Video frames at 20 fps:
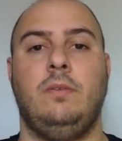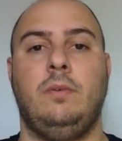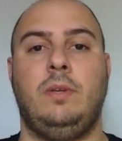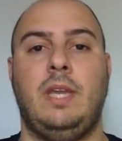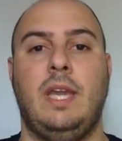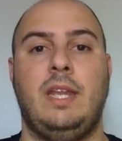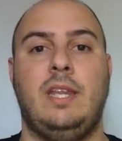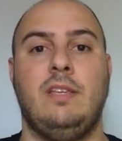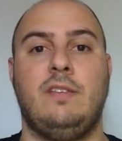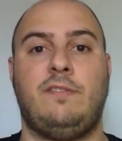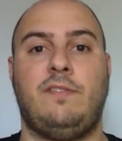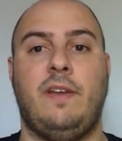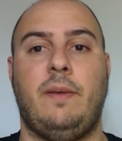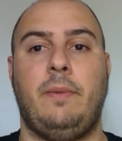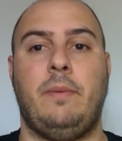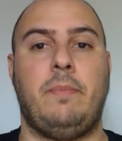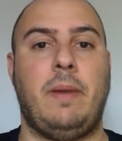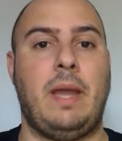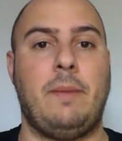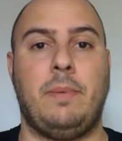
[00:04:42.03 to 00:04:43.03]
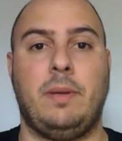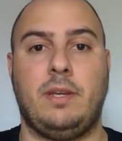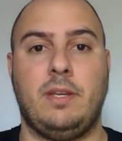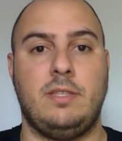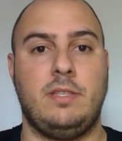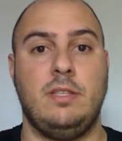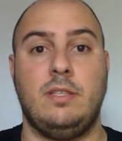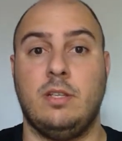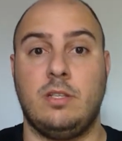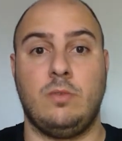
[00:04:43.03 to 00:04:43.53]
get his family back,
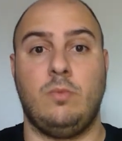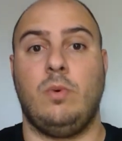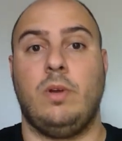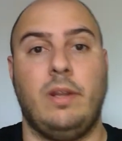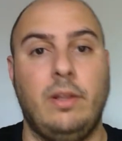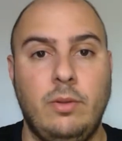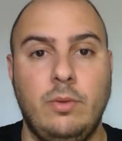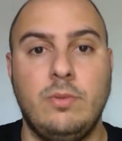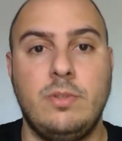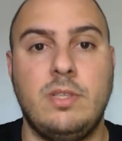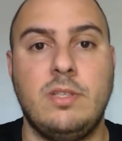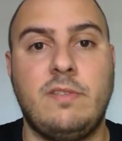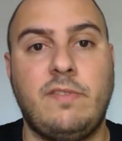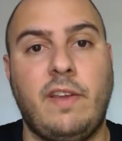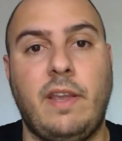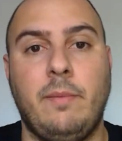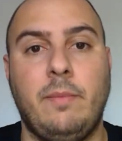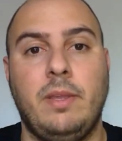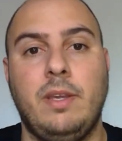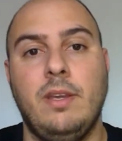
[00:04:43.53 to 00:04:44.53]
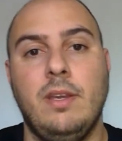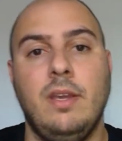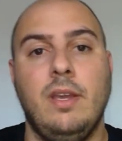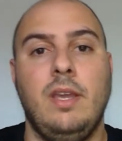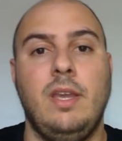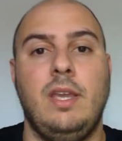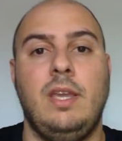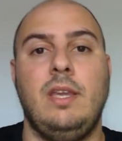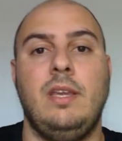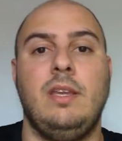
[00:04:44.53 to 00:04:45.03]
because he doesn't want to lose his family,
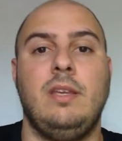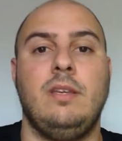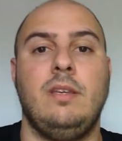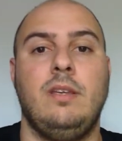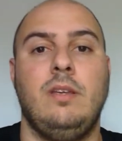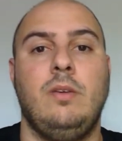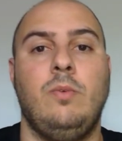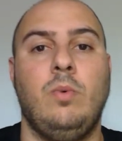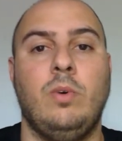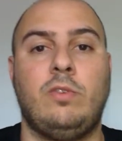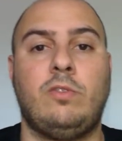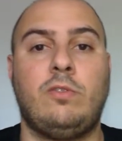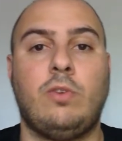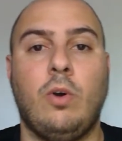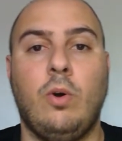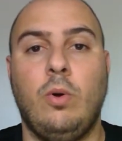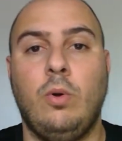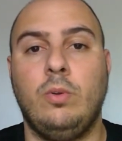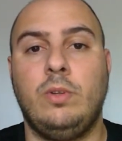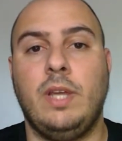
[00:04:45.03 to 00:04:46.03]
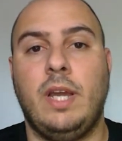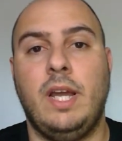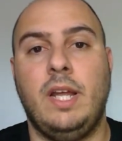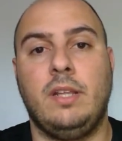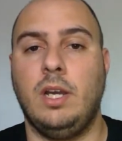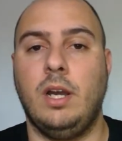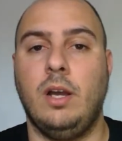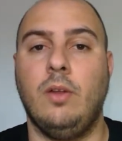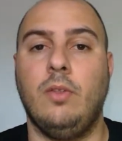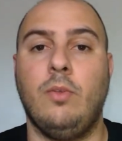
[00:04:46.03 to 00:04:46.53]
he was told that
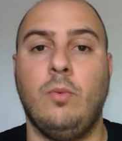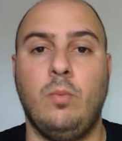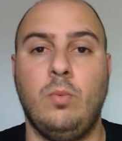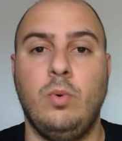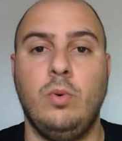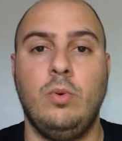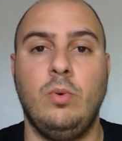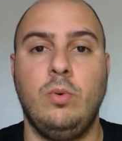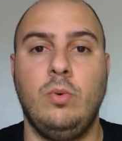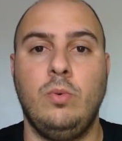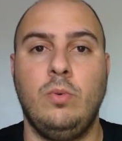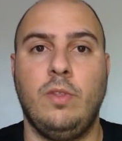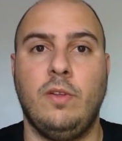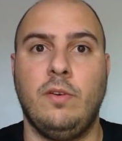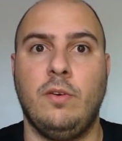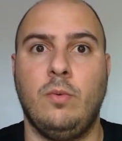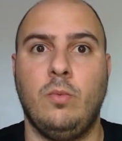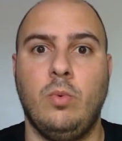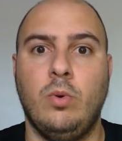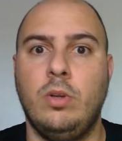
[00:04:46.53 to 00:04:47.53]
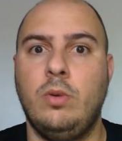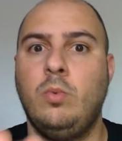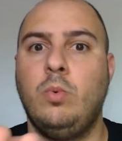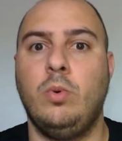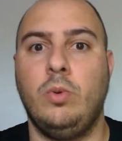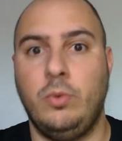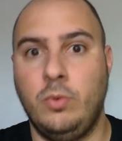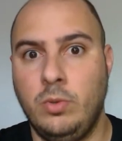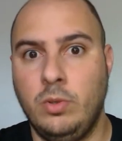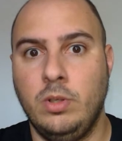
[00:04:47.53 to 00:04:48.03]
the Wood
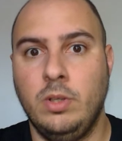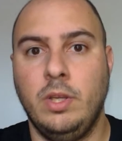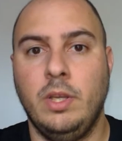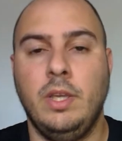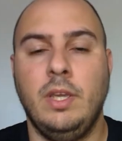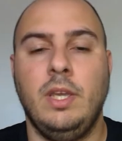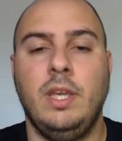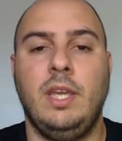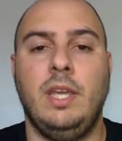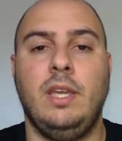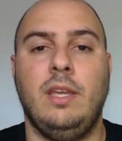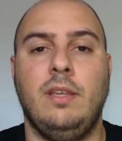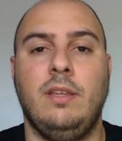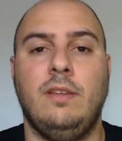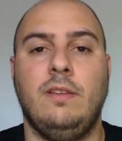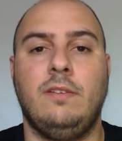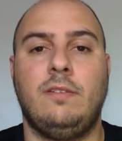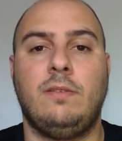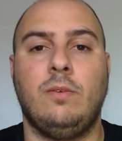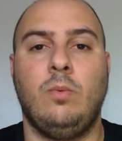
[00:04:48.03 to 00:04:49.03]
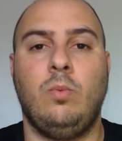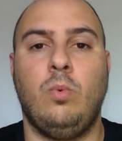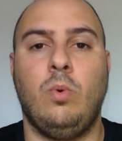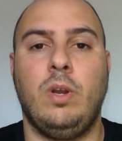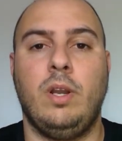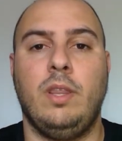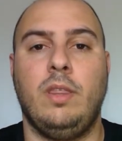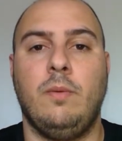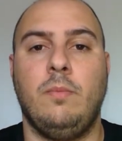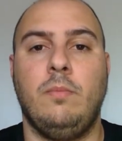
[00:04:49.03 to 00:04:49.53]
Wu is
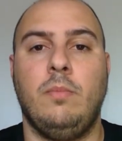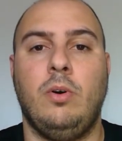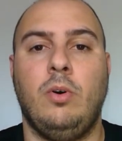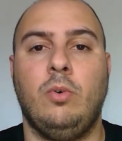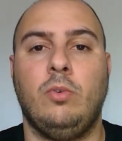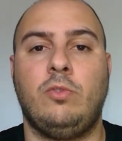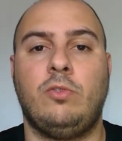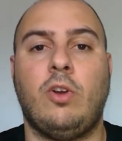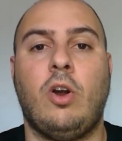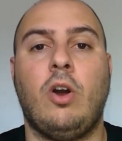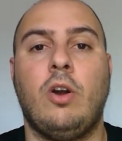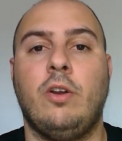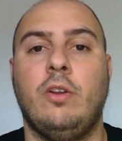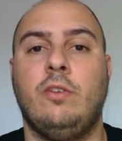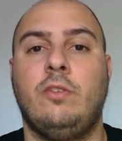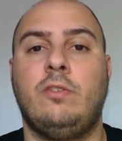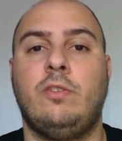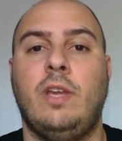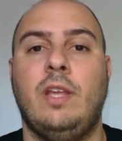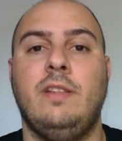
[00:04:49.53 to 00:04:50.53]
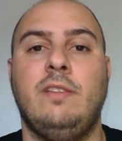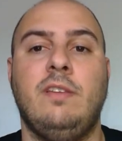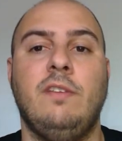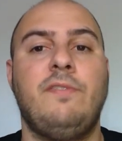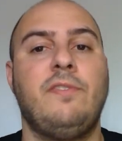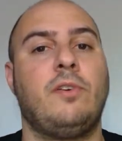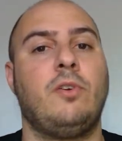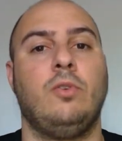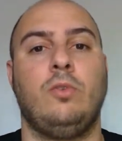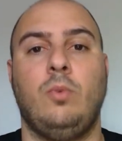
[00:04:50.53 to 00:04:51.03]
one of the most hardest and
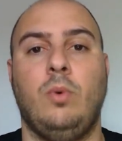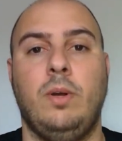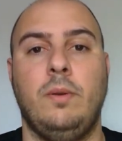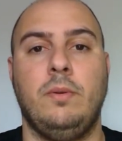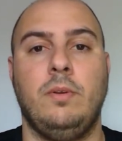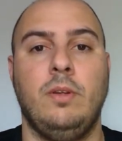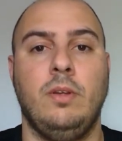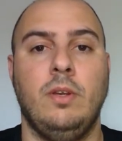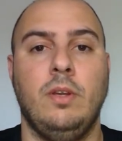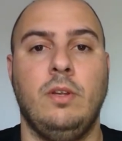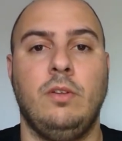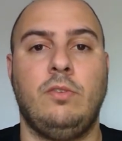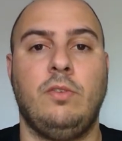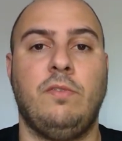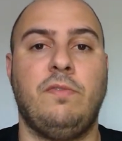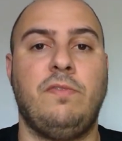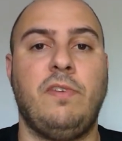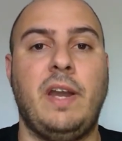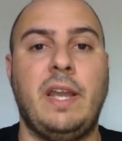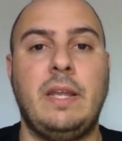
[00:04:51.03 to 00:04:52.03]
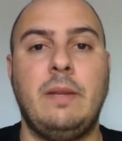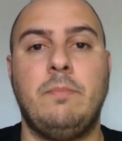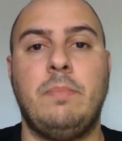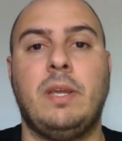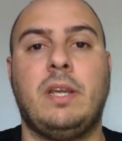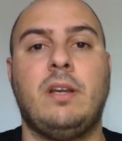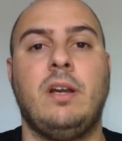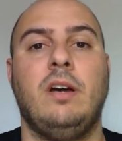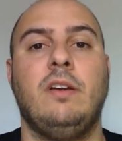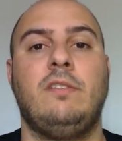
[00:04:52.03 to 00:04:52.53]
difficult one to fight
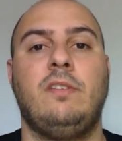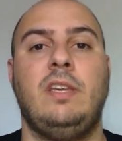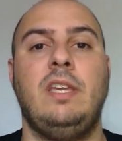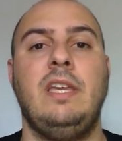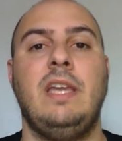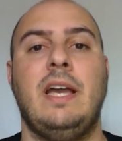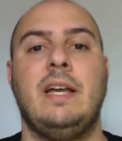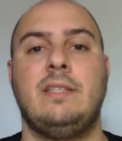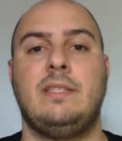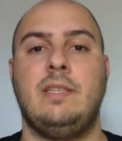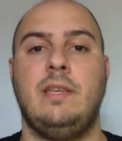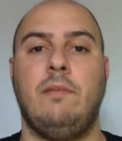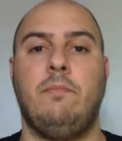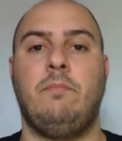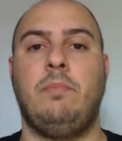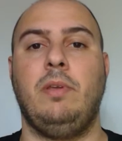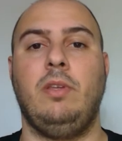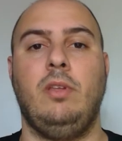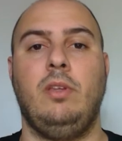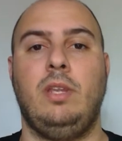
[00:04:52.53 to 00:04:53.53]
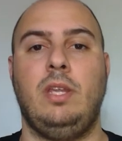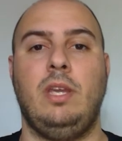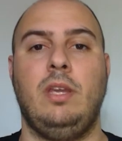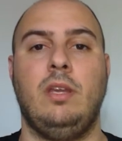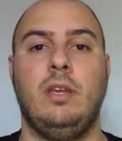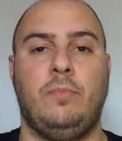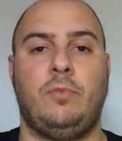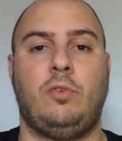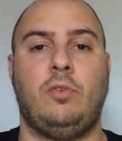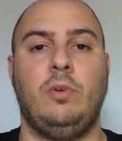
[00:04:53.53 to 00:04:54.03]
because he has the ability
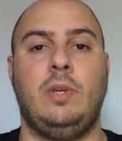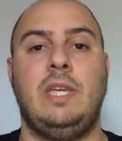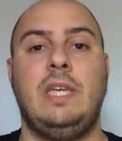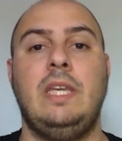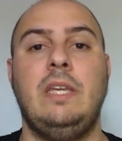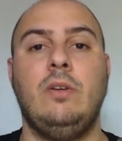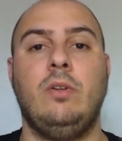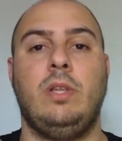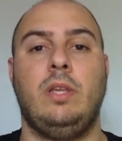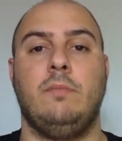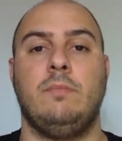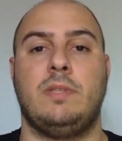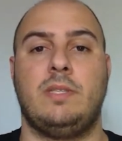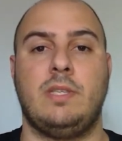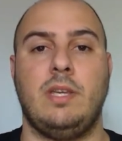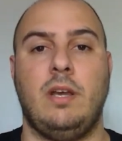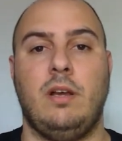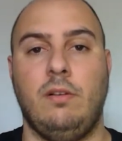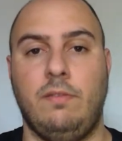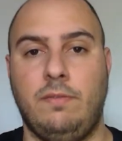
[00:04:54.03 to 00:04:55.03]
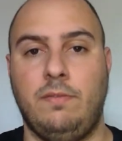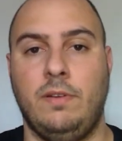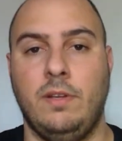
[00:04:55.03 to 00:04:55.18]
to heal himself.